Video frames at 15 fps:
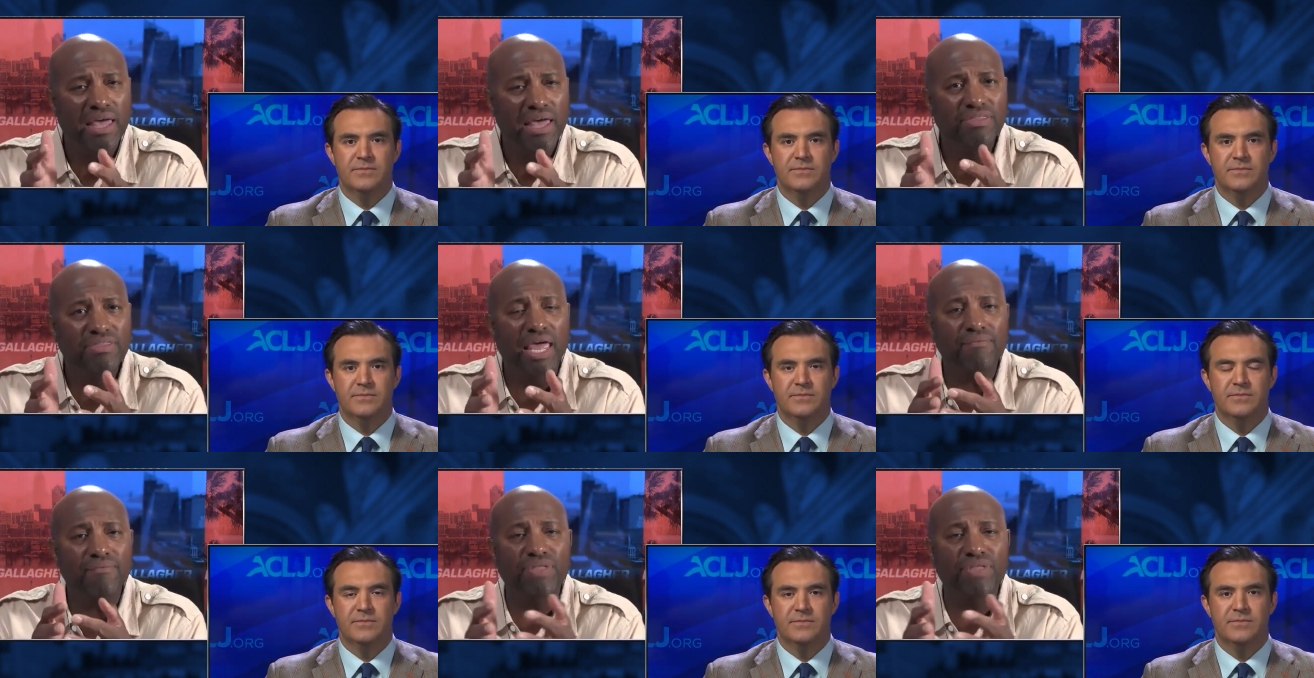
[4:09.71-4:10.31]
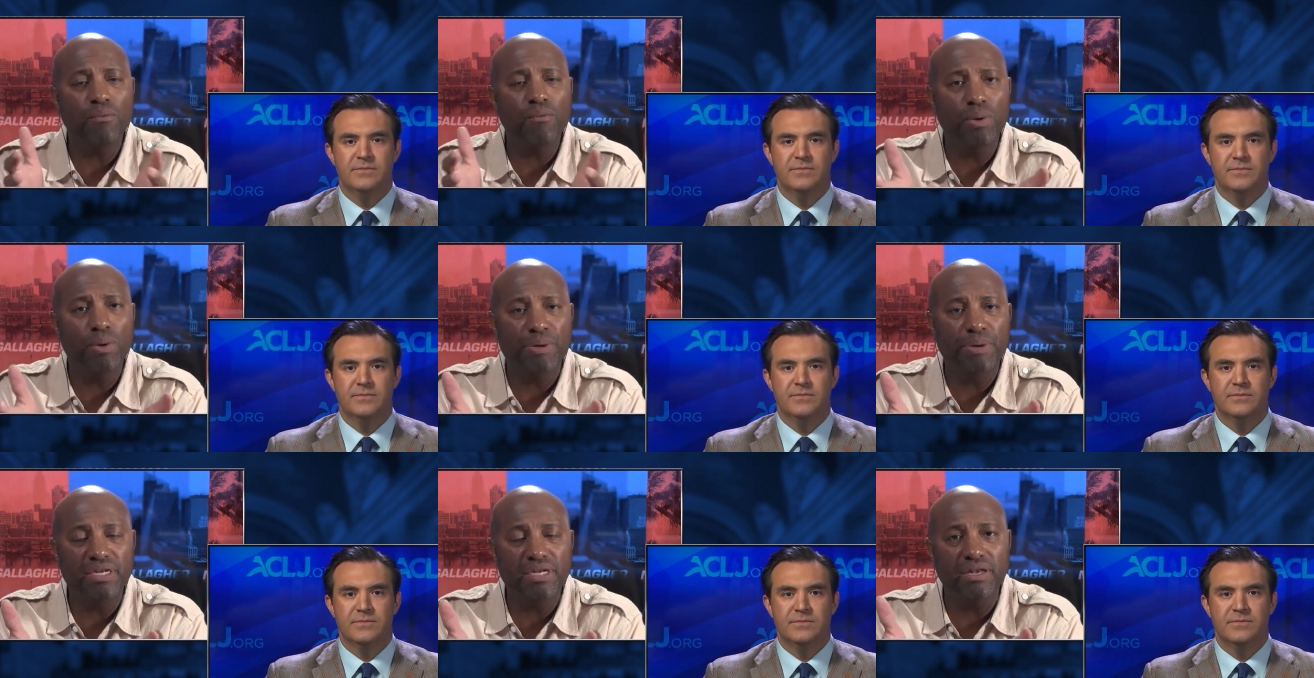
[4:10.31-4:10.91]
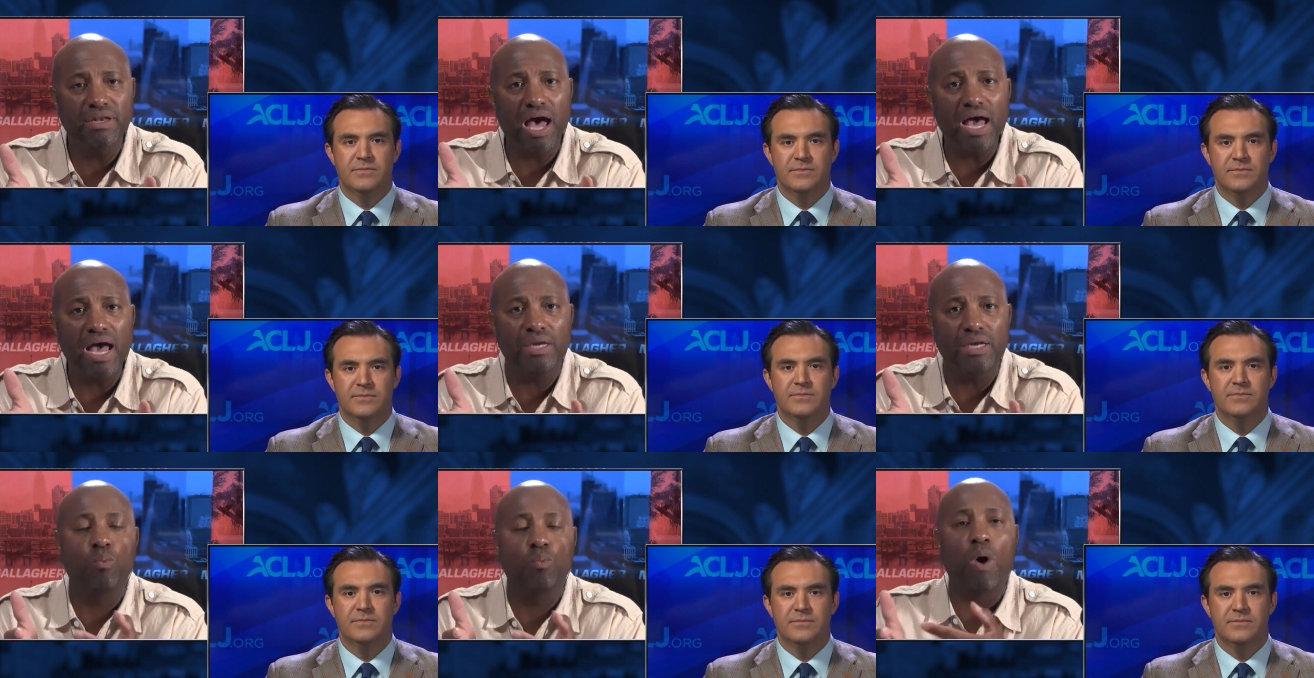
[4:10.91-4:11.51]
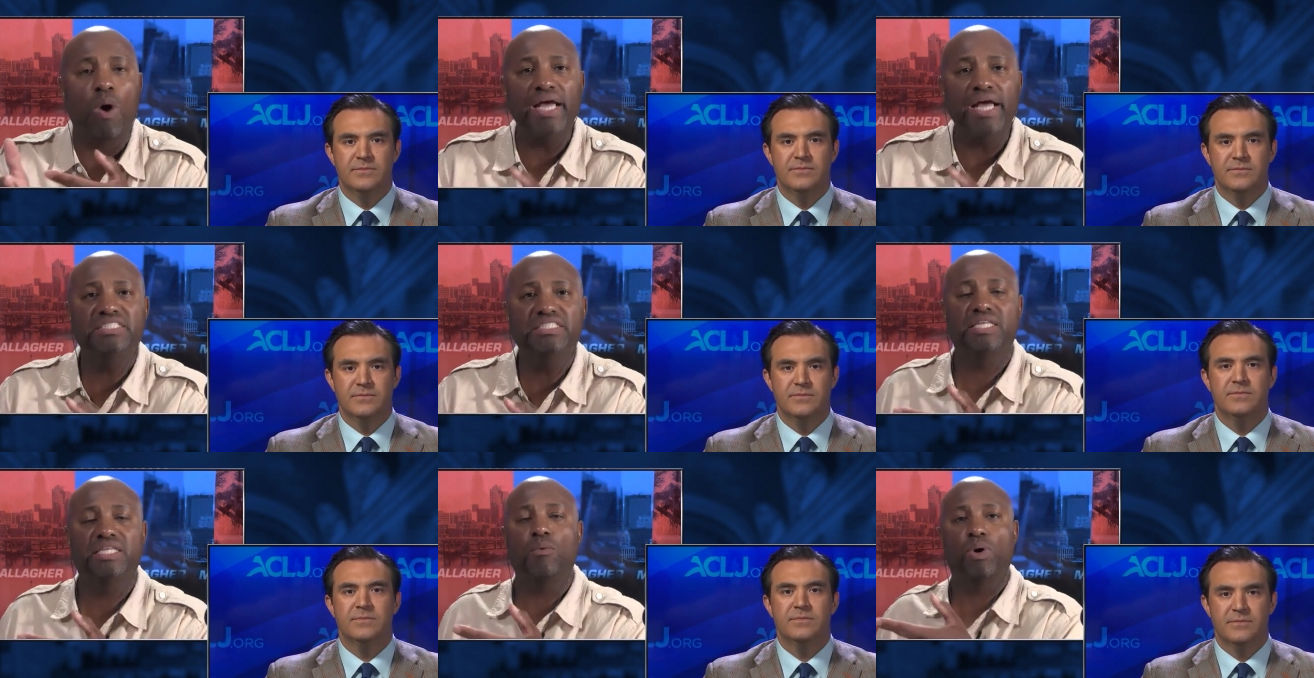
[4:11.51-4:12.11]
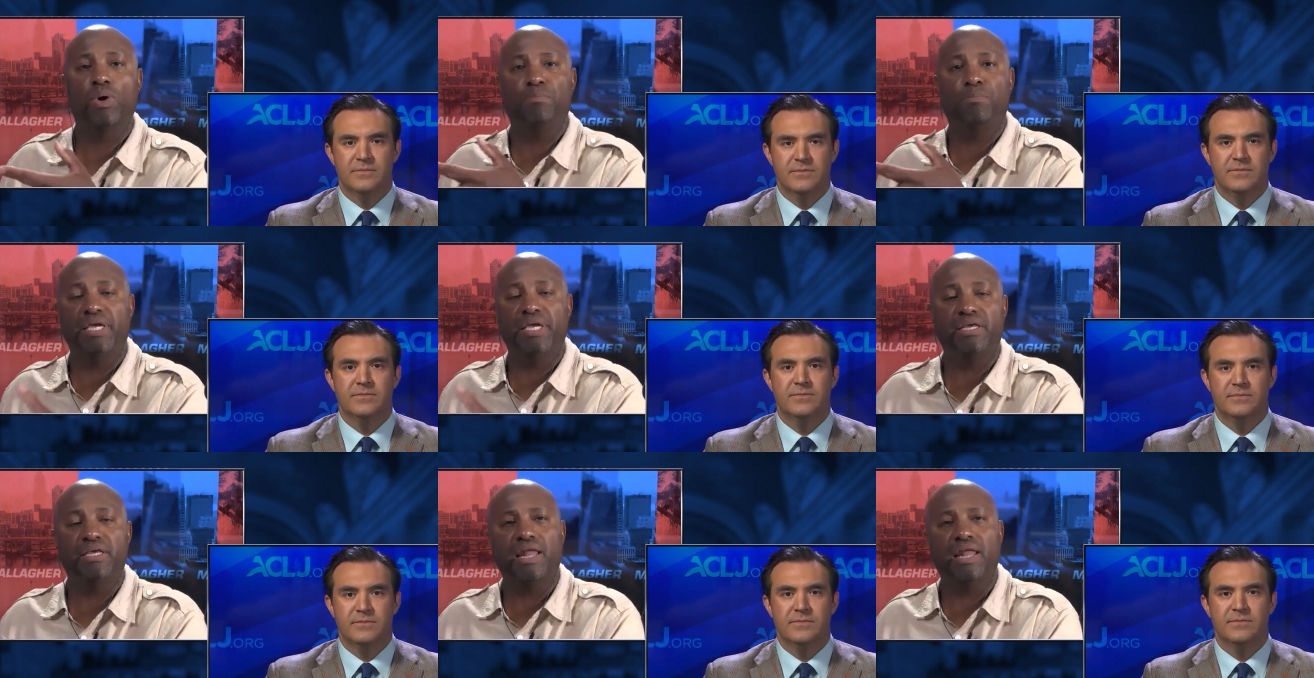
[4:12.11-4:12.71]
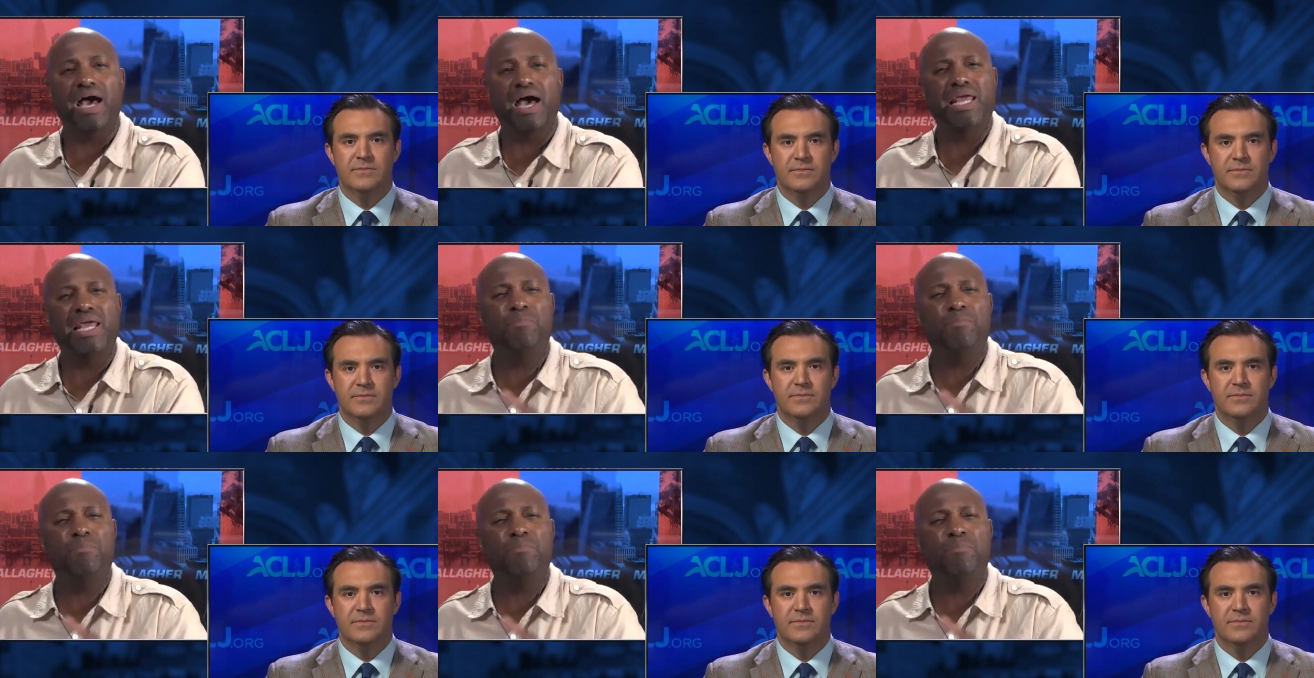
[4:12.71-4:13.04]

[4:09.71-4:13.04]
Speaker 1: they, they would be denied, whites that would be denied.